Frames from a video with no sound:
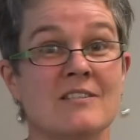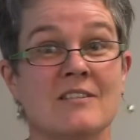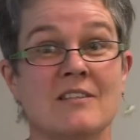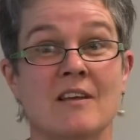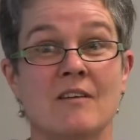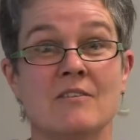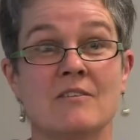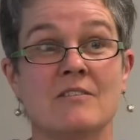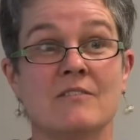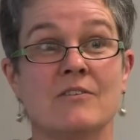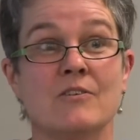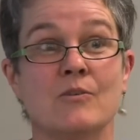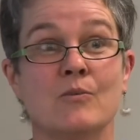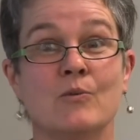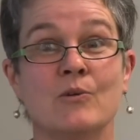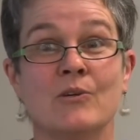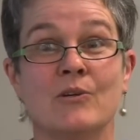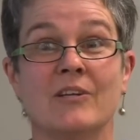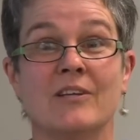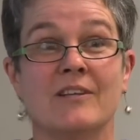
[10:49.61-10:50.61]
to those of you who
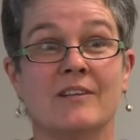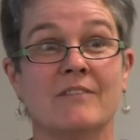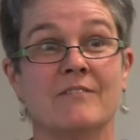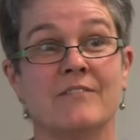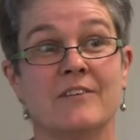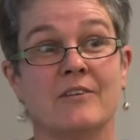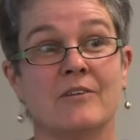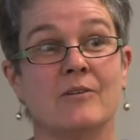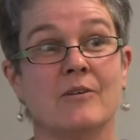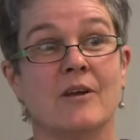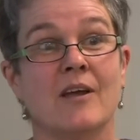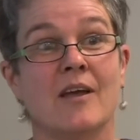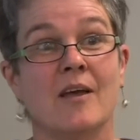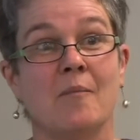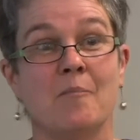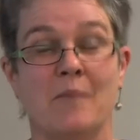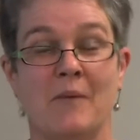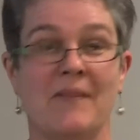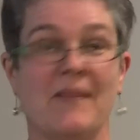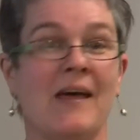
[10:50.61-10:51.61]
work in the field,
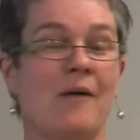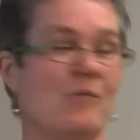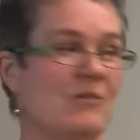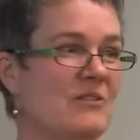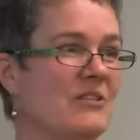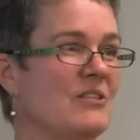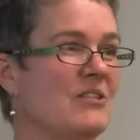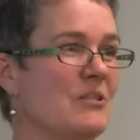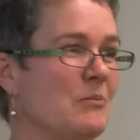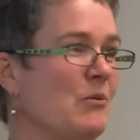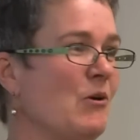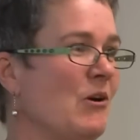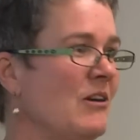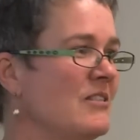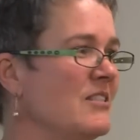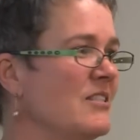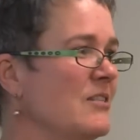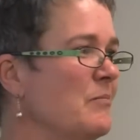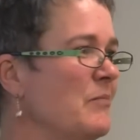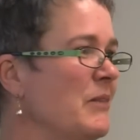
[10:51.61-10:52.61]
but that was a
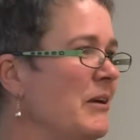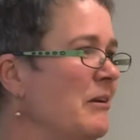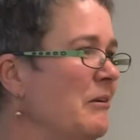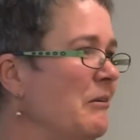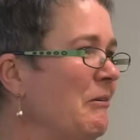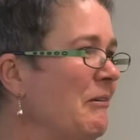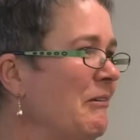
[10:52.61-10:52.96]
surprise to me.